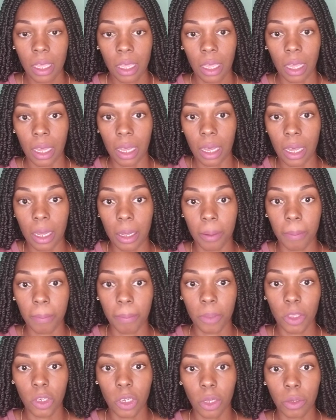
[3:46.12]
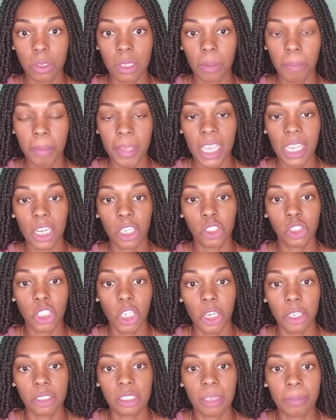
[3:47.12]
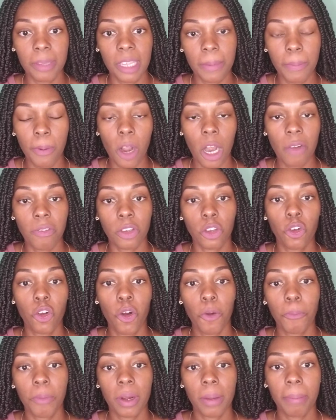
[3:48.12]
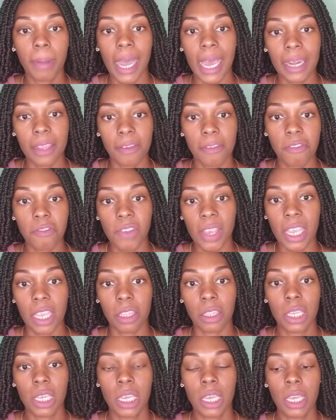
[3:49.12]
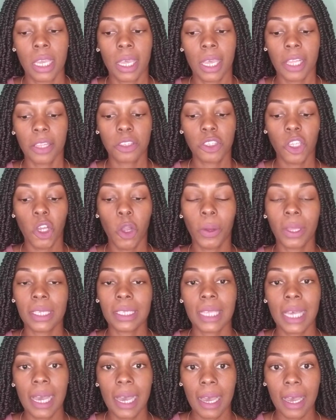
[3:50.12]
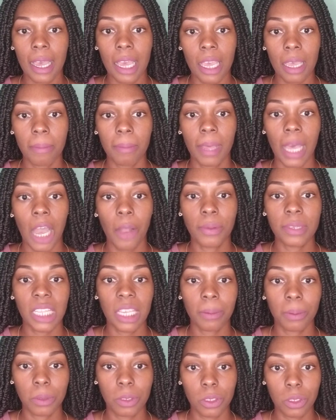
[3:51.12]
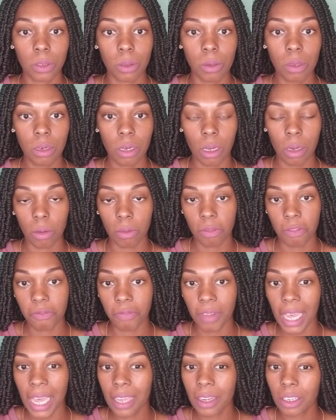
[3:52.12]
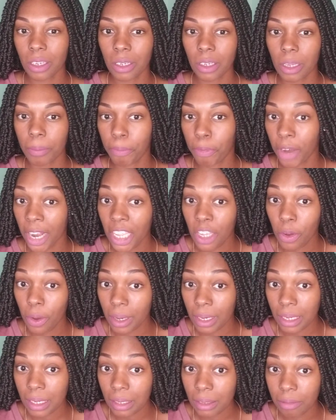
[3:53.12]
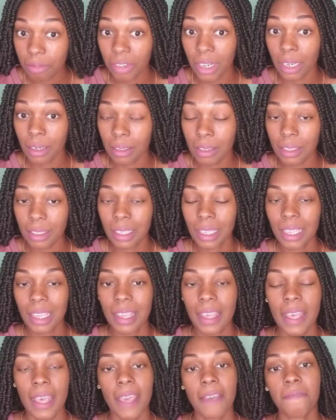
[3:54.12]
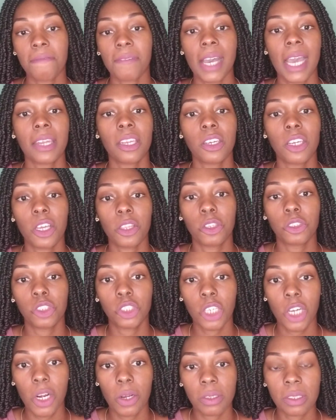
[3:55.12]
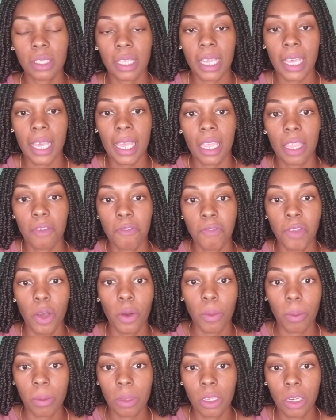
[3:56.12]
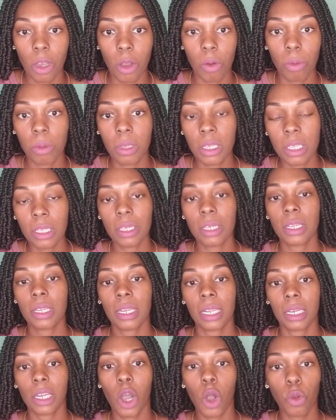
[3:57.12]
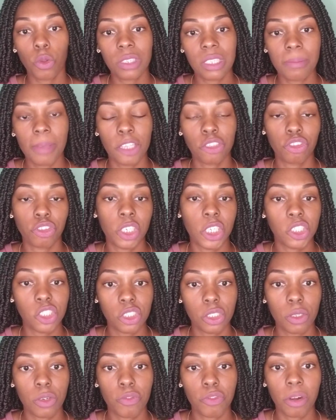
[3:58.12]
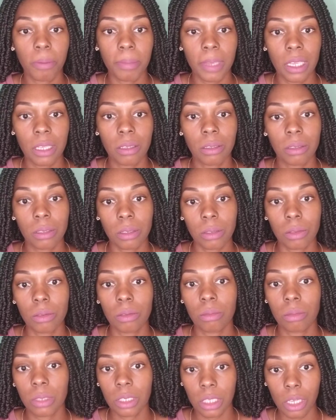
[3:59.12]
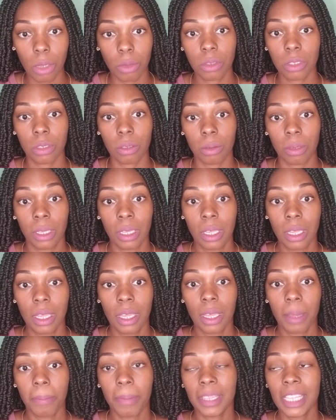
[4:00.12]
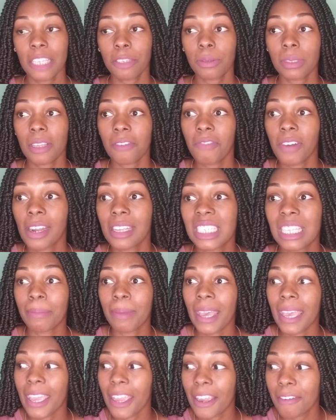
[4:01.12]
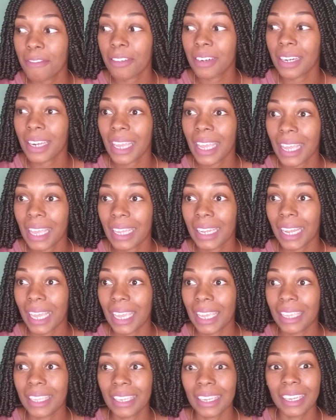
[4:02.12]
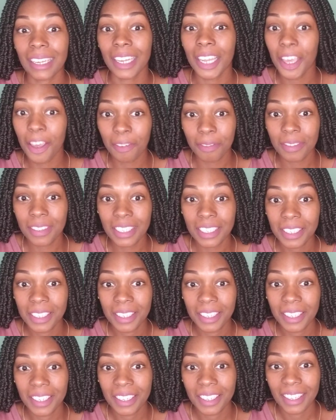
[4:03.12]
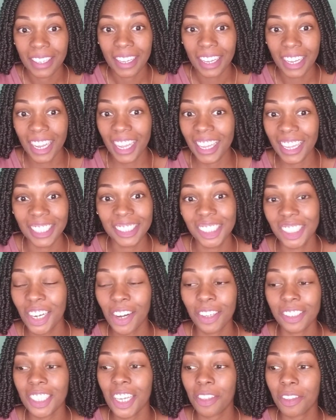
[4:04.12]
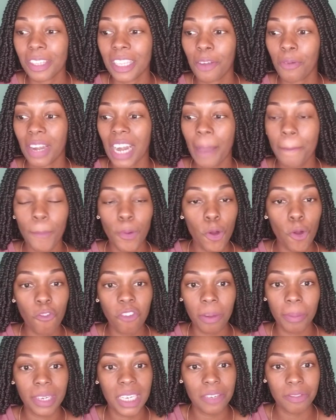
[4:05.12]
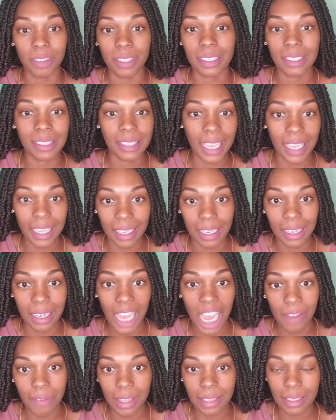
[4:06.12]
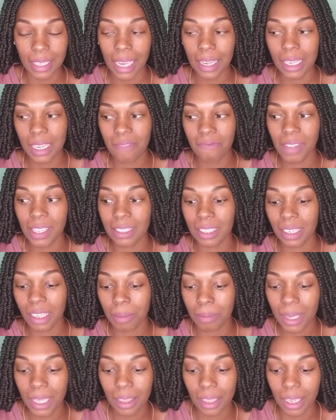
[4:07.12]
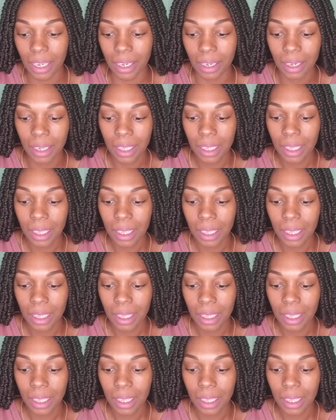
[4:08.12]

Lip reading: to be in a church, to be a part of a corporate body of faith. And so in time, I was able to, find and pray on it first and find another church that felt, good and wholesome and traditional for me to go to. But this was the first I ever left a church other than when I moved from a different state. And obviously I couldn't physically be there.